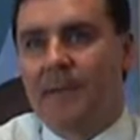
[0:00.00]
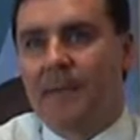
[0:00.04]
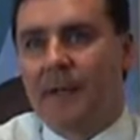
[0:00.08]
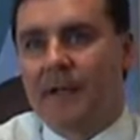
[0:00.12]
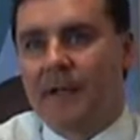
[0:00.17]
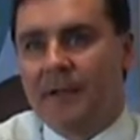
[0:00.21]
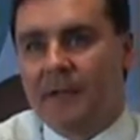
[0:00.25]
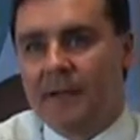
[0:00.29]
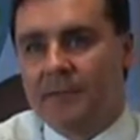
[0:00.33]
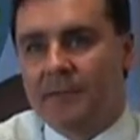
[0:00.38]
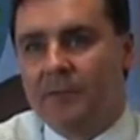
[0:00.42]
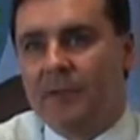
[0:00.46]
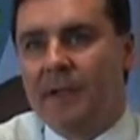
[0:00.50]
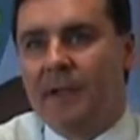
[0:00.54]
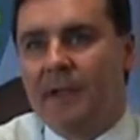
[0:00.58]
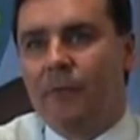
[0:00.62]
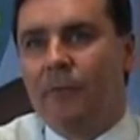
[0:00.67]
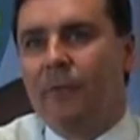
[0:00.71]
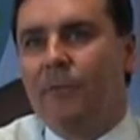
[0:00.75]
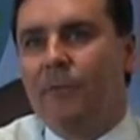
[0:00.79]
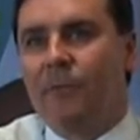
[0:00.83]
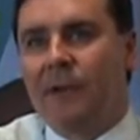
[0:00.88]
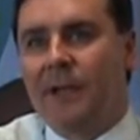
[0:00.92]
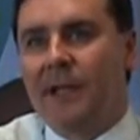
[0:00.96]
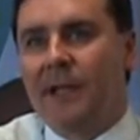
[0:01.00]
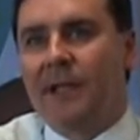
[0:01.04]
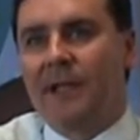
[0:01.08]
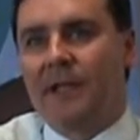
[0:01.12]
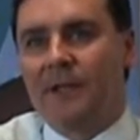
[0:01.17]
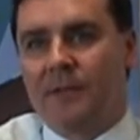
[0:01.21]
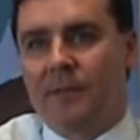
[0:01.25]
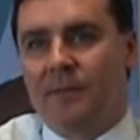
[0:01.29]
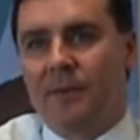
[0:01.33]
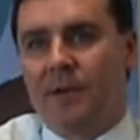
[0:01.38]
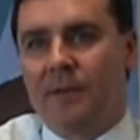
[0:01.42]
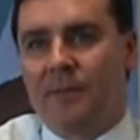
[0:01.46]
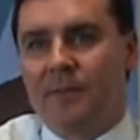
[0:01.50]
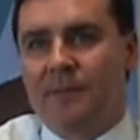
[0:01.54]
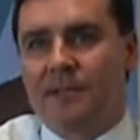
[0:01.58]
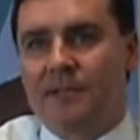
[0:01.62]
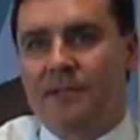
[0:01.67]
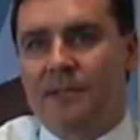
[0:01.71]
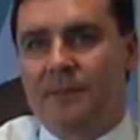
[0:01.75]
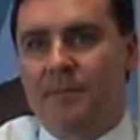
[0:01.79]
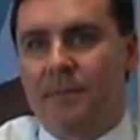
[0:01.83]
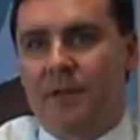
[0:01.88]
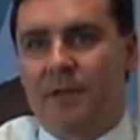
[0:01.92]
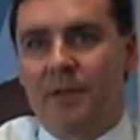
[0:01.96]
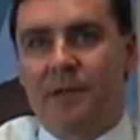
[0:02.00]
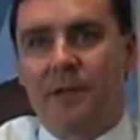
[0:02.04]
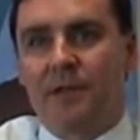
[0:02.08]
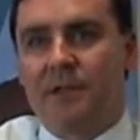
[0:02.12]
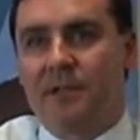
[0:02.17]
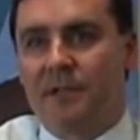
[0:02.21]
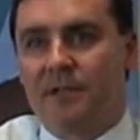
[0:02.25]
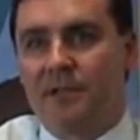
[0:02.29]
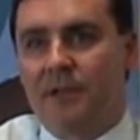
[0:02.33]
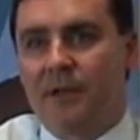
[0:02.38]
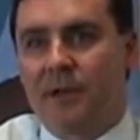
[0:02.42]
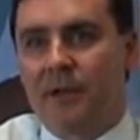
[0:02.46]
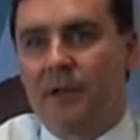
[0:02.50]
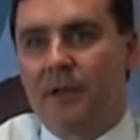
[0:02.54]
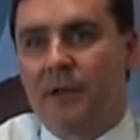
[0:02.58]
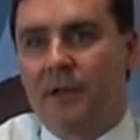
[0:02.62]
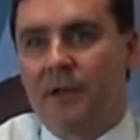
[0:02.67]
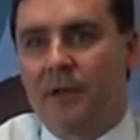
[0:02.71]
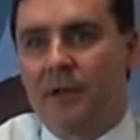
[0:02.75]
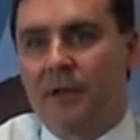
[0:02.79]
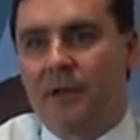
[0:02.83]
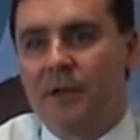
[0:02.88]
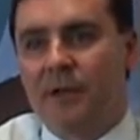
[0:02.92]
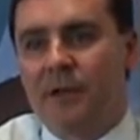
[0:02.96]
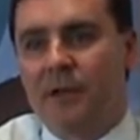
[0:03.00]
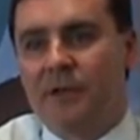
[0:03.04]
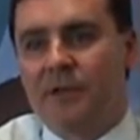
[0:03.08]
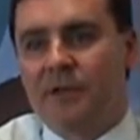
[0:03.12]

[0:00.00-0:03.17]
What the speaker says: and that really won't play into our business model until the following year.